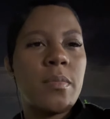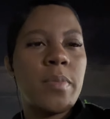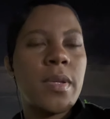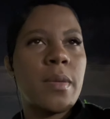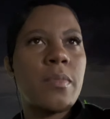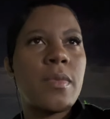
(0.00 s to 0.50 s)

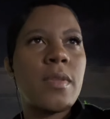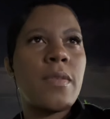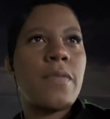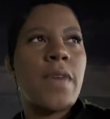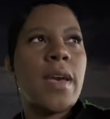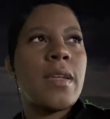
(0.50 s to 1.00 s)
But I'm
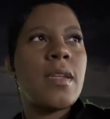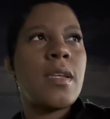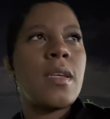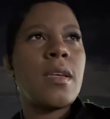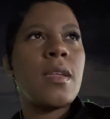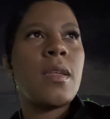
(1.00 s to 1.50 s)

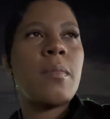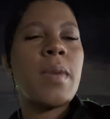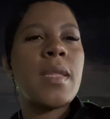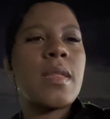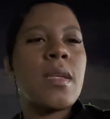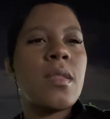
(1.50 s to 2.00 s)
finding
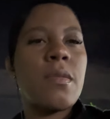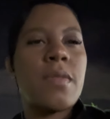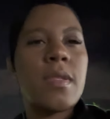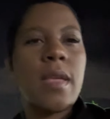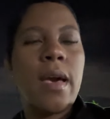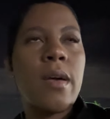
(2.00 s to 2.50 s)
my sense of
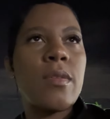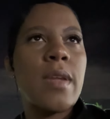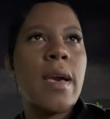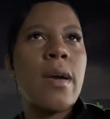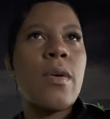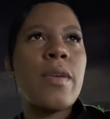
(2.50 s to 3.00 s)
style
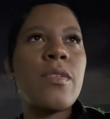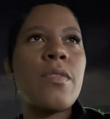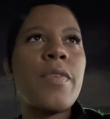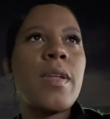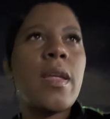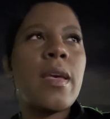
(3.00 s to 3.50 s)
now. I just
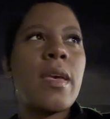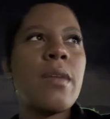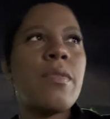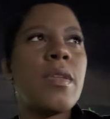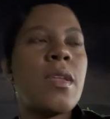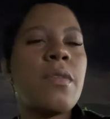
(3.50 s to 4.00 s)
feel like
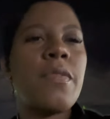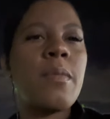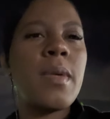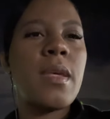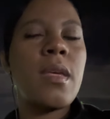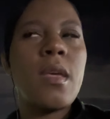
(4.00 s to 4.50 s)
everything for me